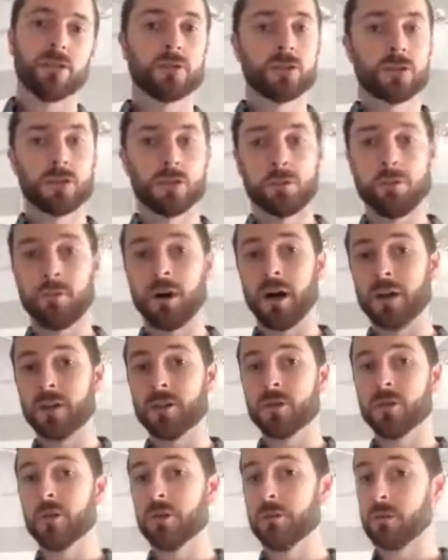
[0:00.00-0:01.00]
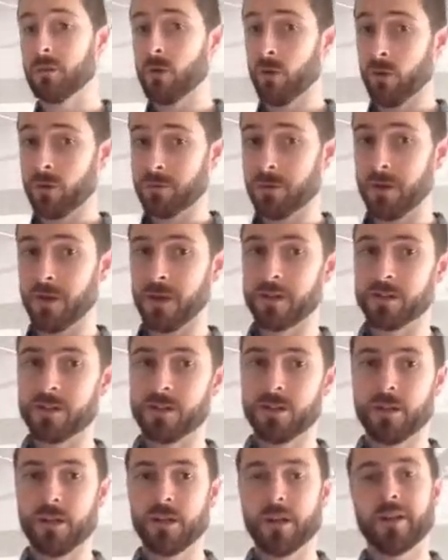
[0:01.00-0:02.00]
to your MyUM course
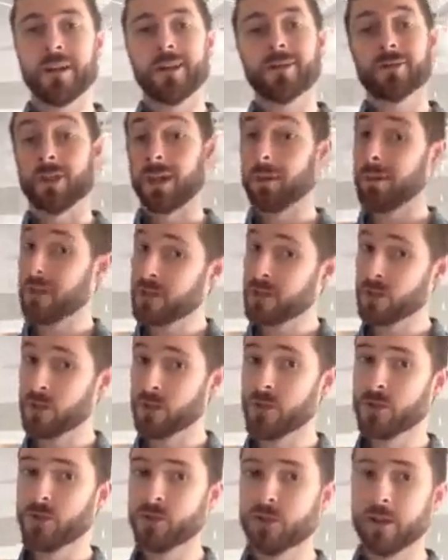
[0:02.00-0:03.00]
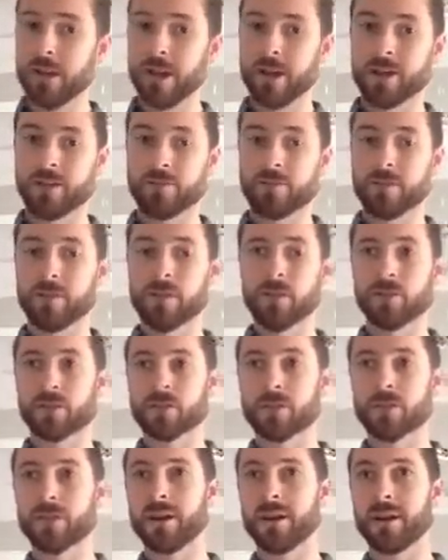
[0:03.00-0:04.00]
page. So you got to make sure you do that. If you don't
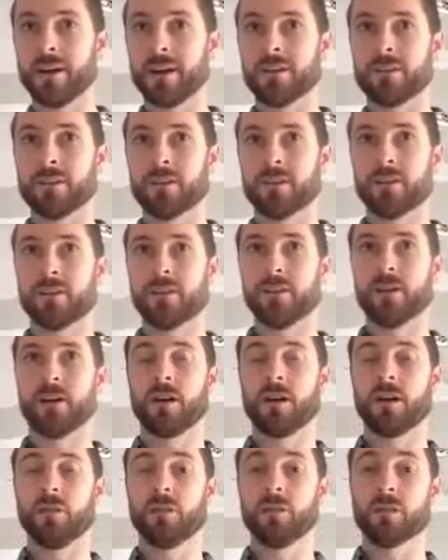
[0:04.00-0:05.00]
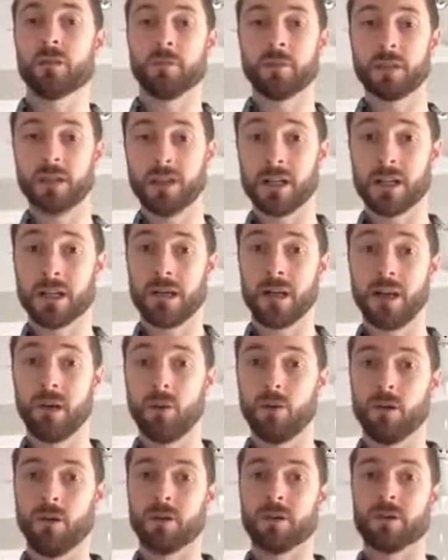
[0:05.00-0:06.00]
do that, we're going to be in a lot of
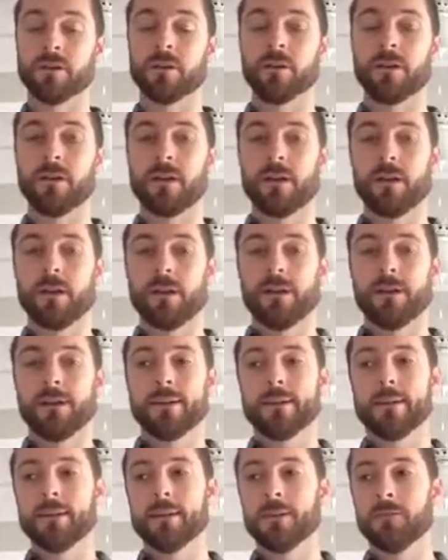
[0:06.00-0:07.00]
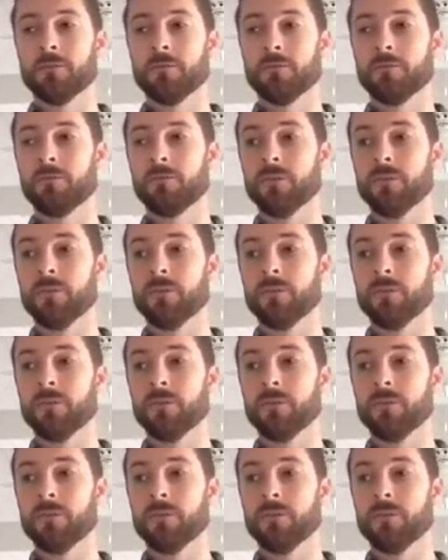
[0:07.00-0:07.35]
hot water. So